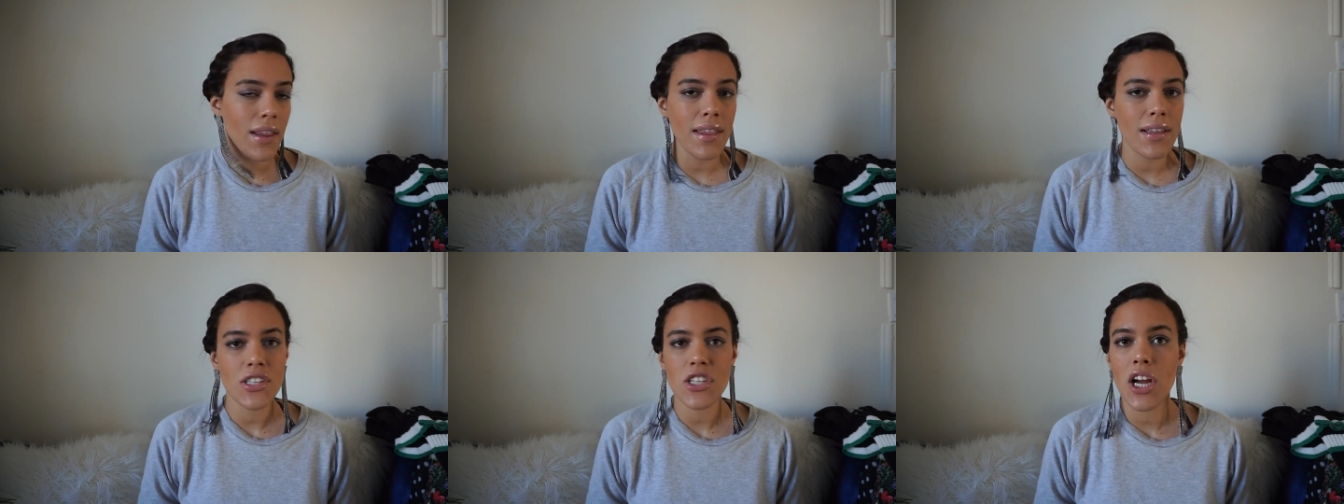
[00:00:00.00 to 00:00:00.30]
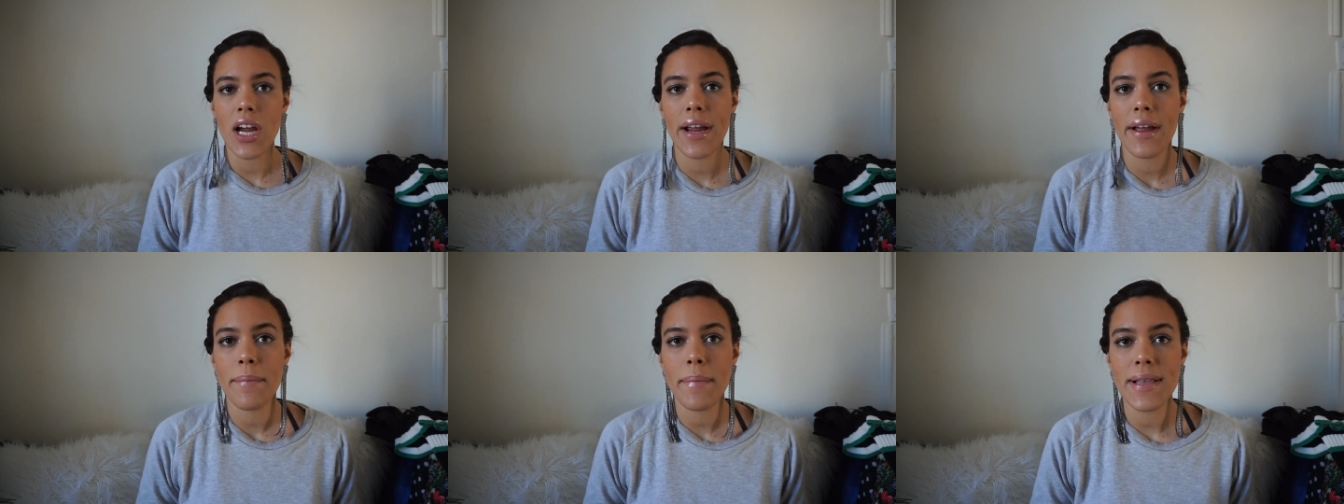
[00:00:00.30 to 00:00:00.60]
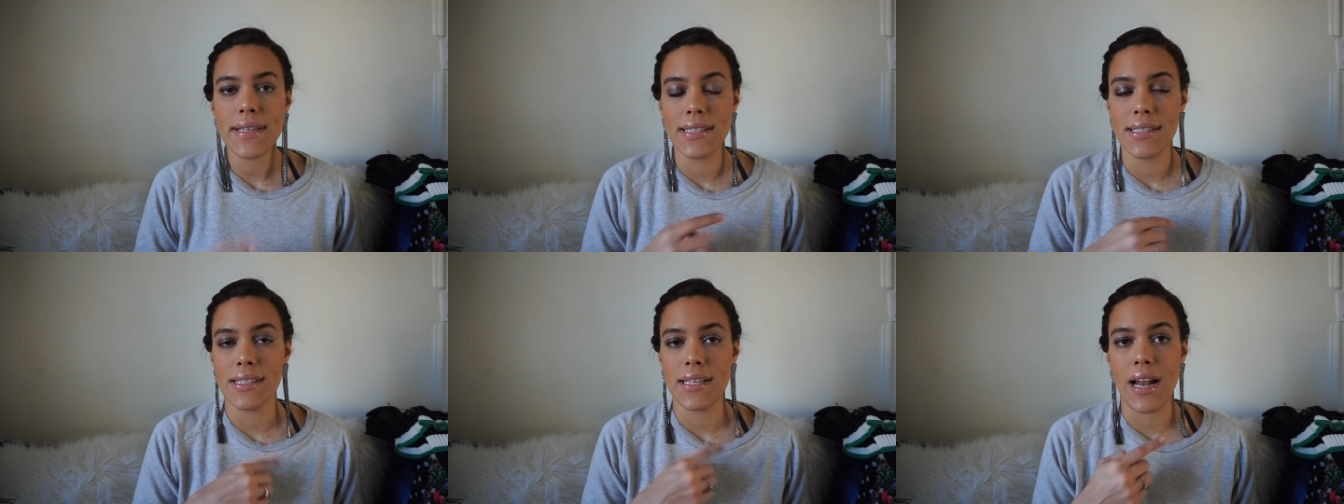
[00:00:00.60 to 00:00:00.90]
of the Target
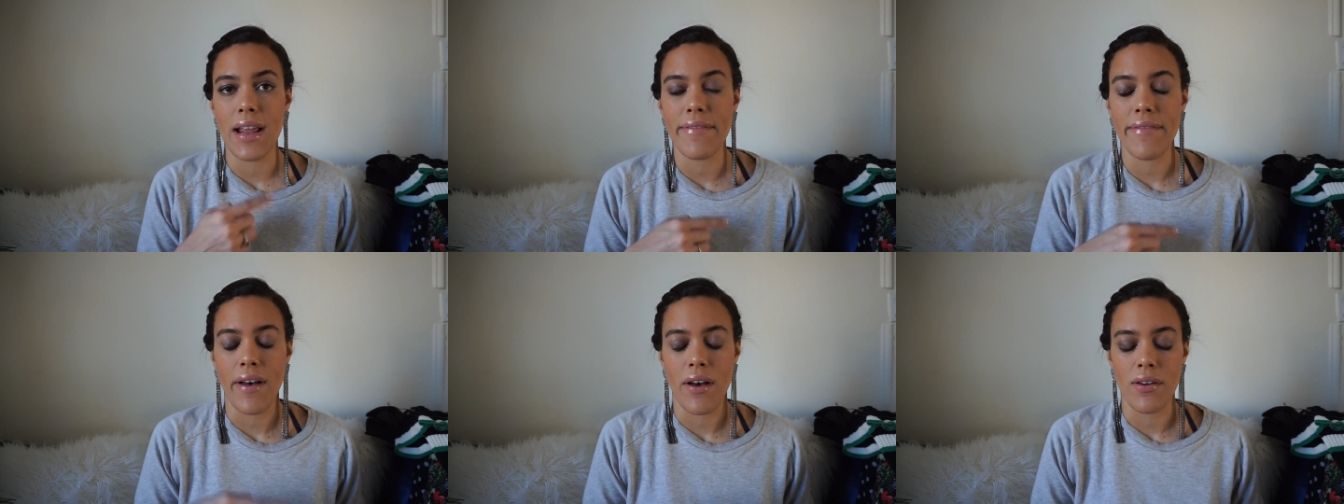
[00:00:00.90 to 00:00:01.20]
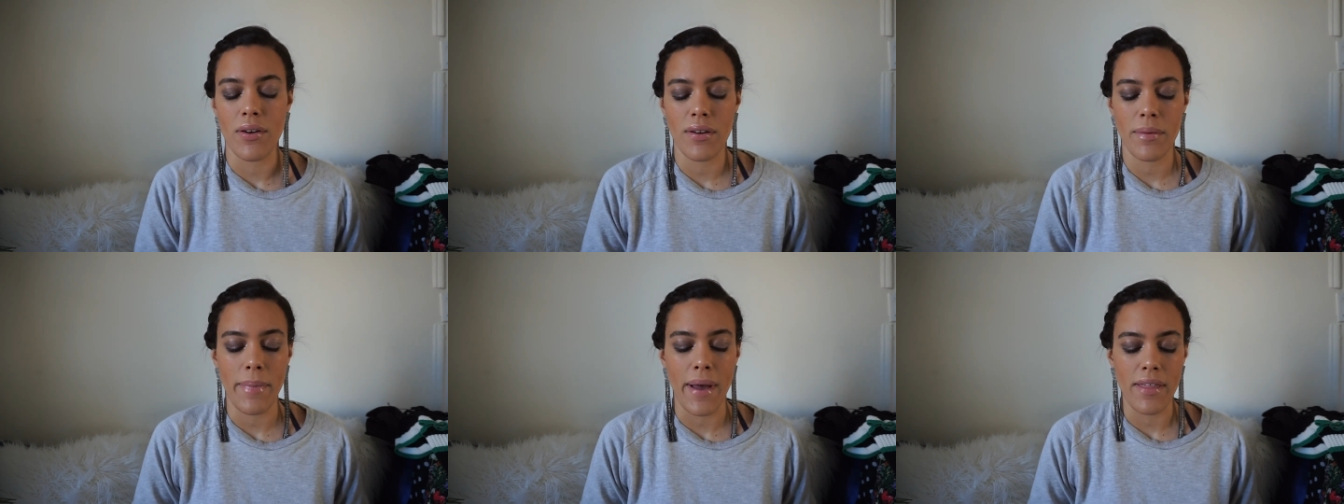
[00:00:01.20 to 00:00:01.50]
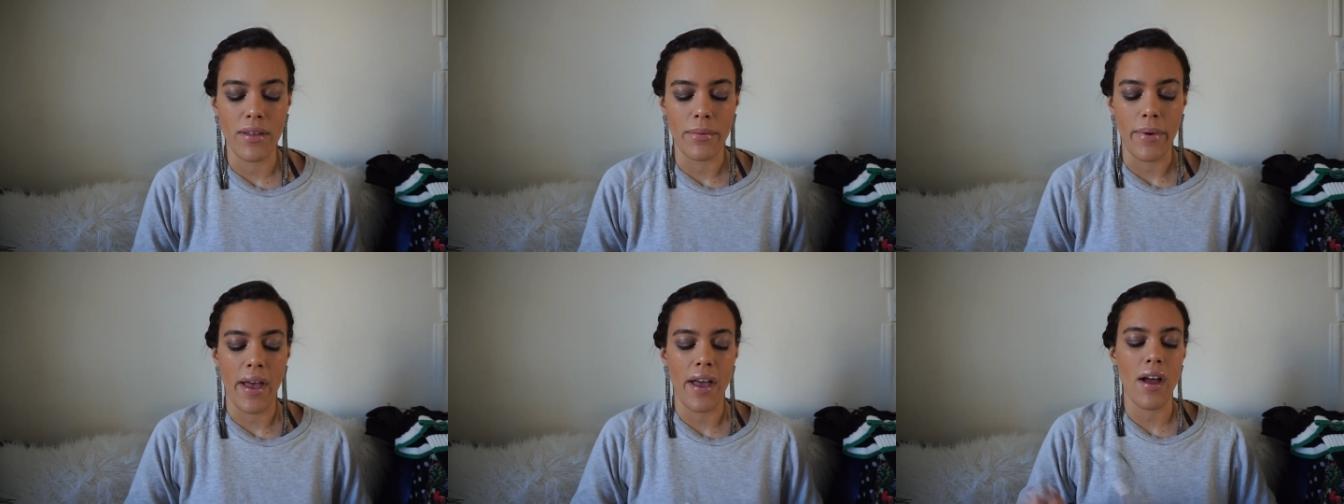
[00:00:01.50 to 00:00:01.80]
pieces that I found,
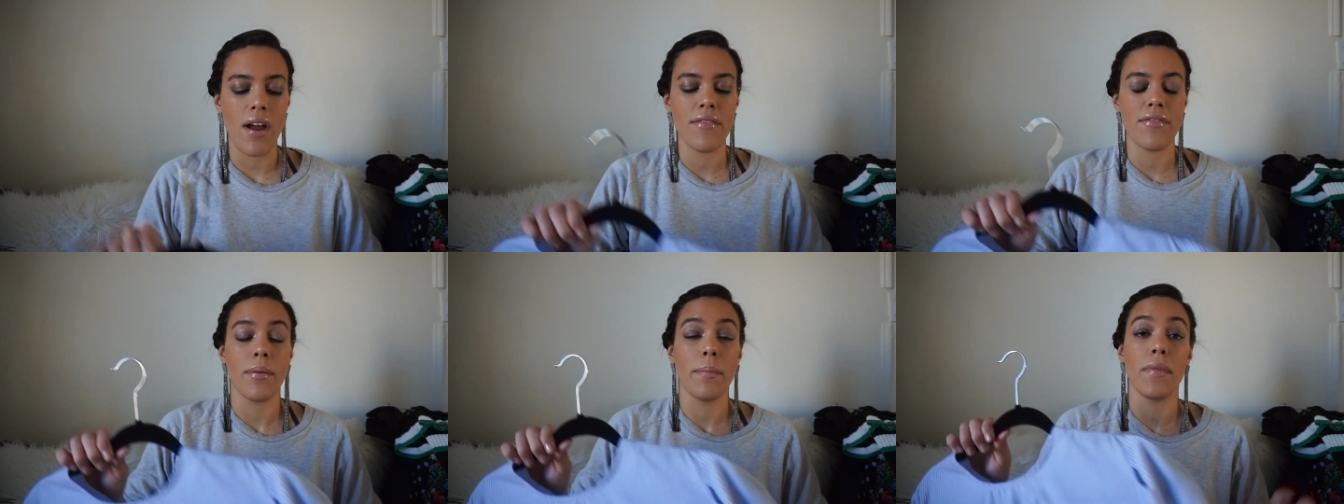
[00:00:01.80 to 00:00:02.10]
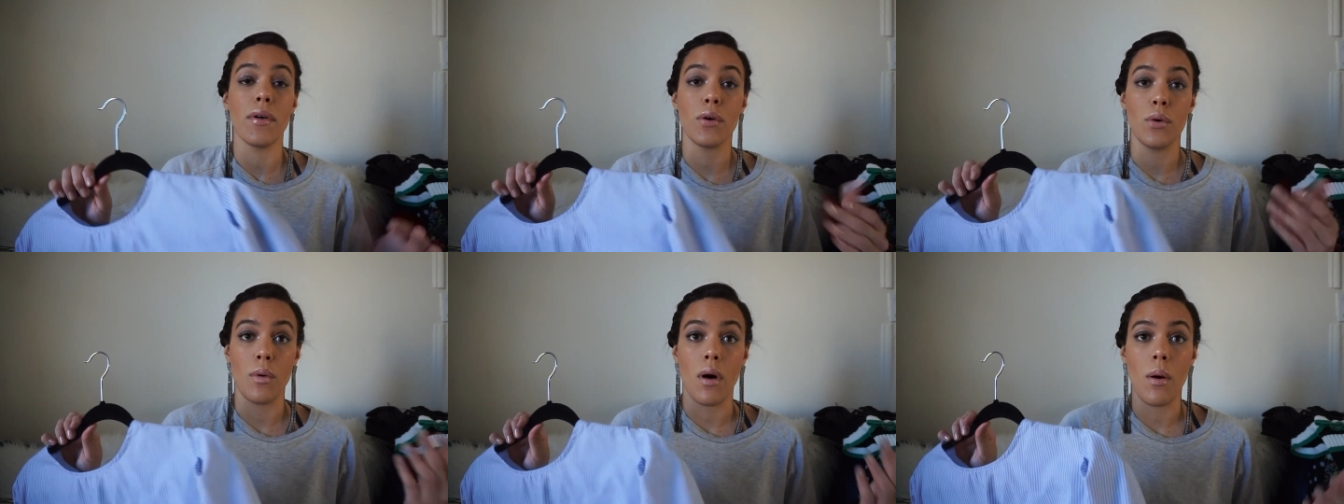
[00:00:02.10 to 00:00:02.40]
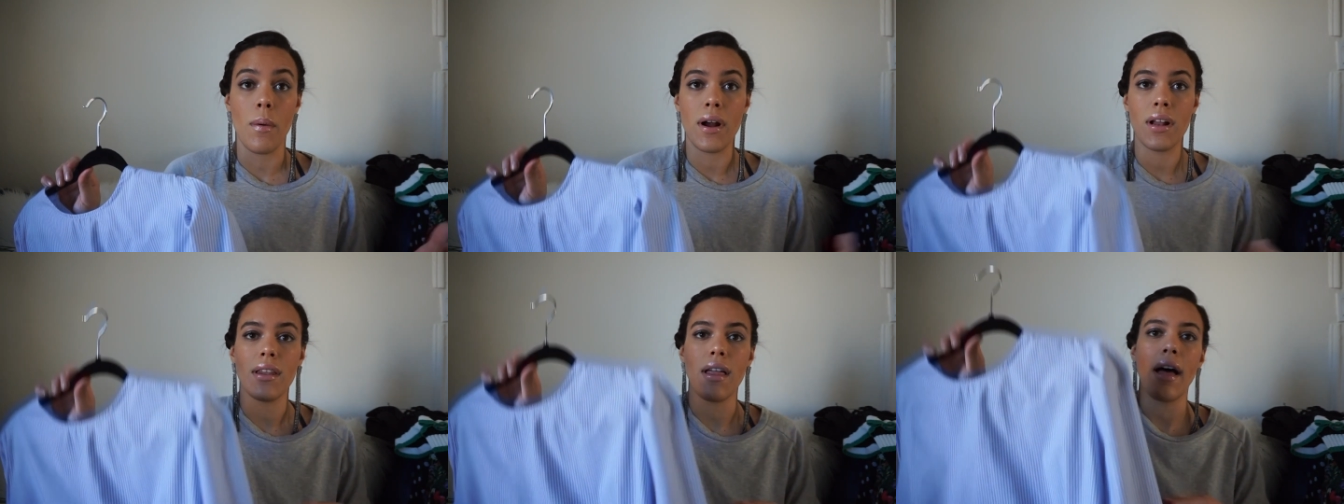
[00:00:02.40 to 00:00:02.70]
by the way, are from the Who What Wear